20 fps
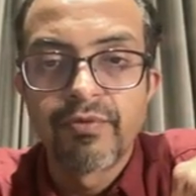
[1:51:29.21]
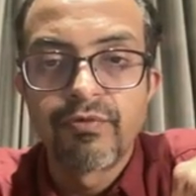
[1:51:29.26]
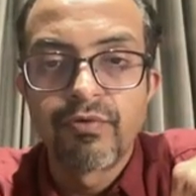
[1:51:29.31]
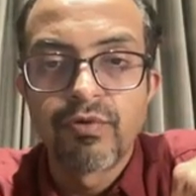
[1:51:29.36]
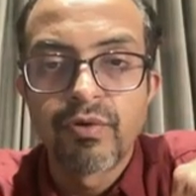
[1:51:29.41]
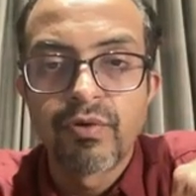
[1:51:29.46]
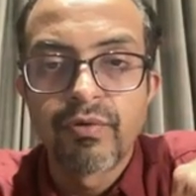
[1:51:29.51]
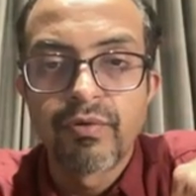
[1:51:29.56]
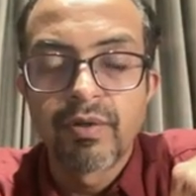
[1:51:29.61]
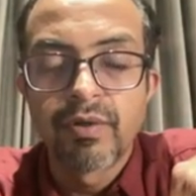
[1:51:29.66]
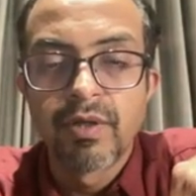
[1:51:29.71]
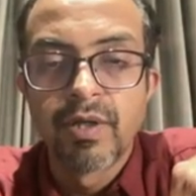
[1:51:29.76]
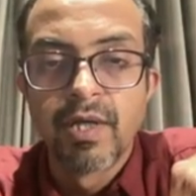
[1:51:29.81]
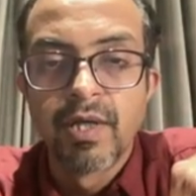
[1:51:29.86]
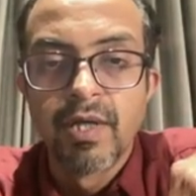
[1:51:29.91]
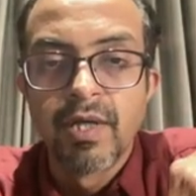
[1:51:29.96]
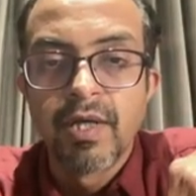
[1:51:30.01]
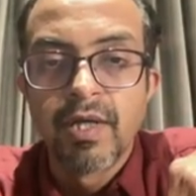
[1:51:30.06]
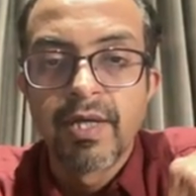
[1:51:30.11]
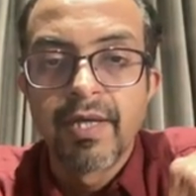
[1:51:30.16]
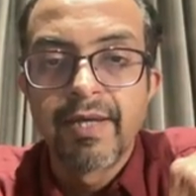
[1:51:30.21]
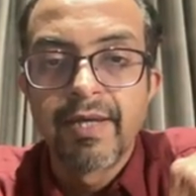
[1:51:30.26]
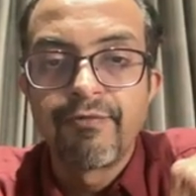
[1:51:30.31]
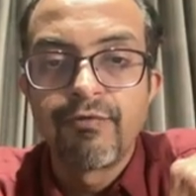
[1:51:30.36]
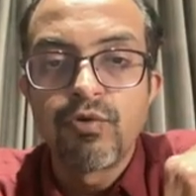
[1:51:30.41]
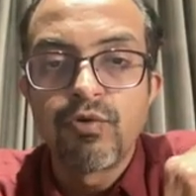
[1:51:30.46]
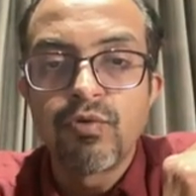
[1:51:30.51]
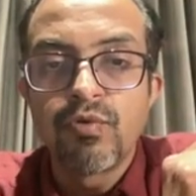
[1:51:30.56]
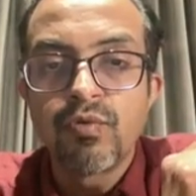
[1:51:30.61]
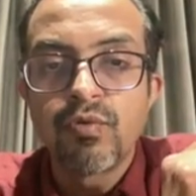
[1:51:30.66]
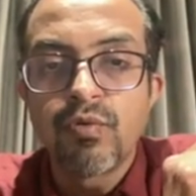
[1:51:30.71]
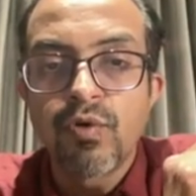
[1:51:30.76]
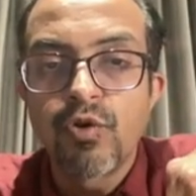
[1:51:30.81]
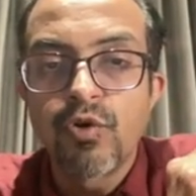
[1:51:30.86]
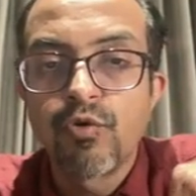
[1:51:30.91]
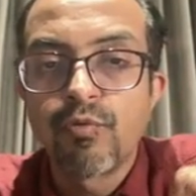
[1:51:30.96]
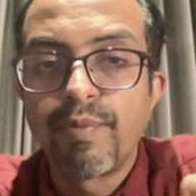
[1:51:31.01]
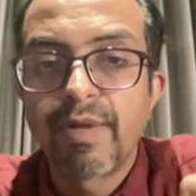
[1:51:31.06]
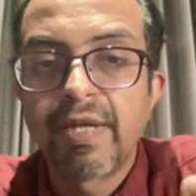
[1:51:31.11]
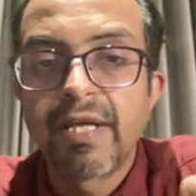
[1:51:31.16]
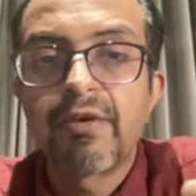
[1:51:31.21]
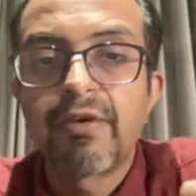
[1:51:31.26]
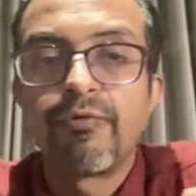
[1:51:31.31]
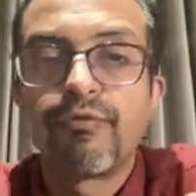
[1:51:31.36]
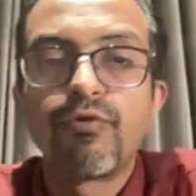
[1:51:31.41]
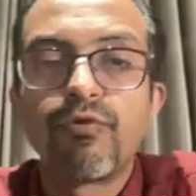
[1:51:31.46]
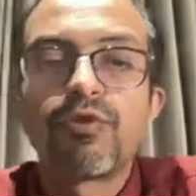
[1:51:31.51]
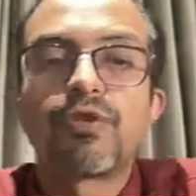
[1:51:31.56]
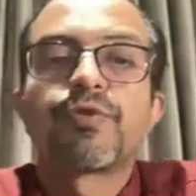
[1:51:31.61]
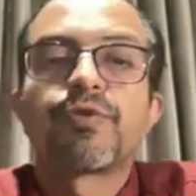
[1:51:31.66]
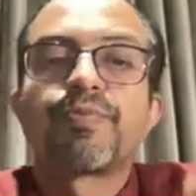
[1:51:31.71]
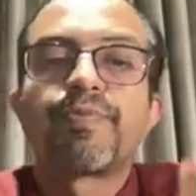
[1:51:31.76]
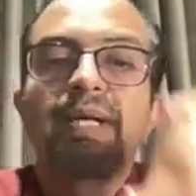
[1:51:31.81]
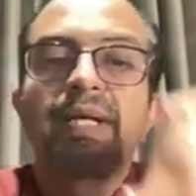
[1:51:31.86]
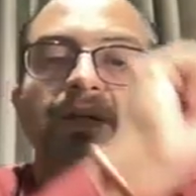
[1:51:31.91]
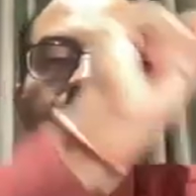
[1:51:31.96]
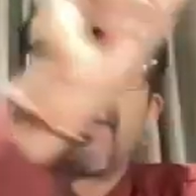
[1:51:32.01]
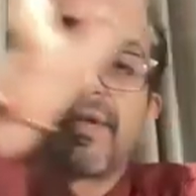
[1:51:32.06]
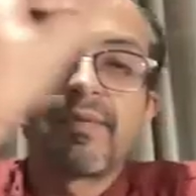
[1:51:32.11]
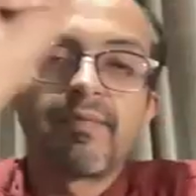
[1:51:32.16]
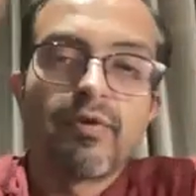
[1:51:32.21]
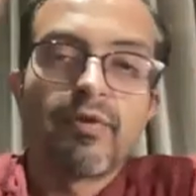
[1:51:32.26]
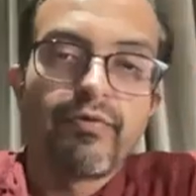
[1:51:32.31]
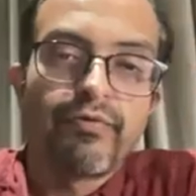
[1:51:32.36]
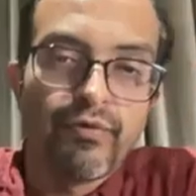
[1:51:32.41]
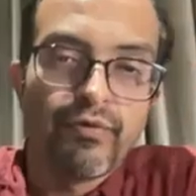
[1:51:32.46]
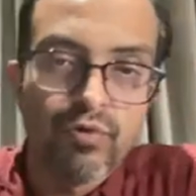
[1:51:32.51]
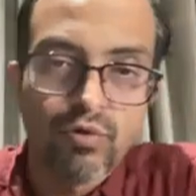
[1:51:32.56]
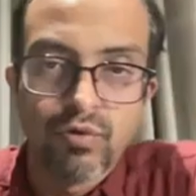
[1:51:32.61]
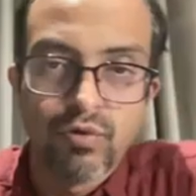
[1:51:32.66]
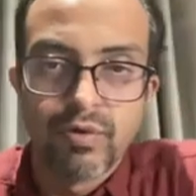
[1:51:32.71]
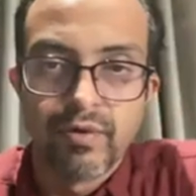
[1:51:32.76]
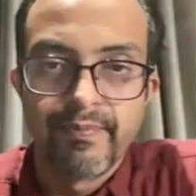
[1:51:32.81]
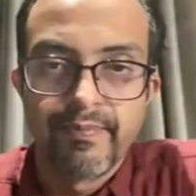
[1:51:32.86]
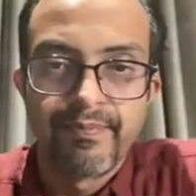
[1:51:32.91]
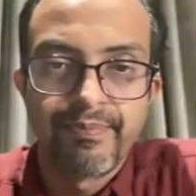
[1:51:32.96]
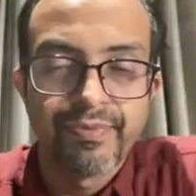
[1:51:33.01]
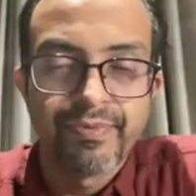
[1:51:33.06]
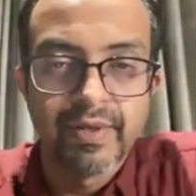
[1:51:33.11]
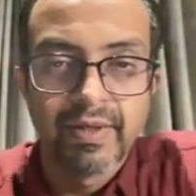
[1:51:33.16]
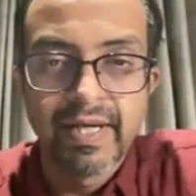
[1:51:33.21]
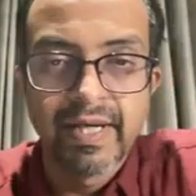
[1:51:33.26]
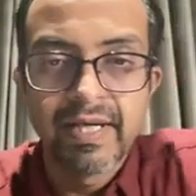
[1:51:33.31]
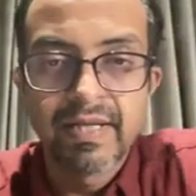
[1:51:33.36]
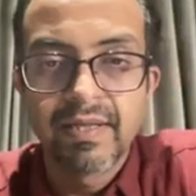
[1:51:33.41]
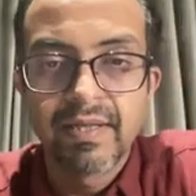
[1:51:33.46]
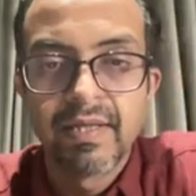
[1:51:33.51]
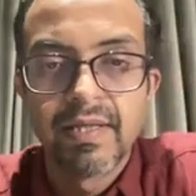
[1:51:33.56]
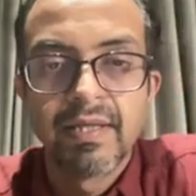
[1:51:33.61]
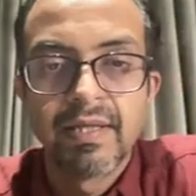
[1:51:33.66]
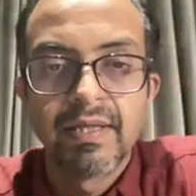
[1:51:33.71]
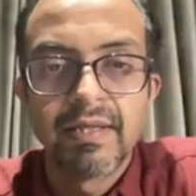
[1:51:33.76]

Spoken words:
if you want to play a full spectrum of role, right,